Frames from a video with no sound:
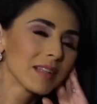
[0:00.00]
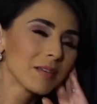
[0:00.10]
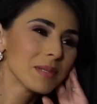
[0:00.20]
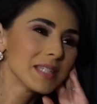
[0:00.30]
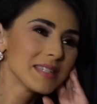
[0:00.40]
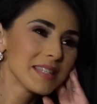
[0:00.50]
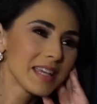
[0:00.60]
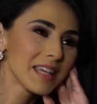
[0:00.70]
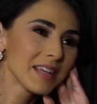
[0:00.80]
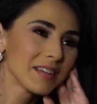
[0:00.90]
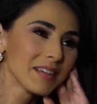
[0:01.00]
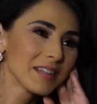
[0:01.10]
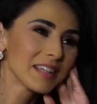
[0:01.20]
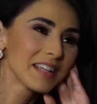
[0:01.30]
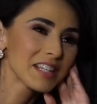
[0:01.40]
me see.
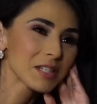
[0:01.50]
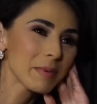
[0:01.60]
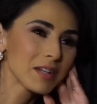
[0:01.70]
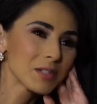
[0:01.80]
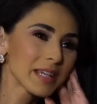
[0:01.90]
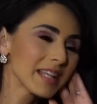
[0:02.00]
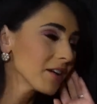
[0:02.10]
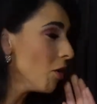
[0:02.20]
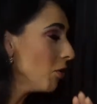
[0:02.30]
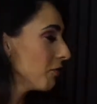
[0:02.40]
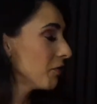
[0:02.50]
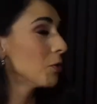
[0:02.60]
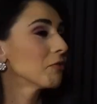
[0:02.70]
Can I ask my husband? Can I phone a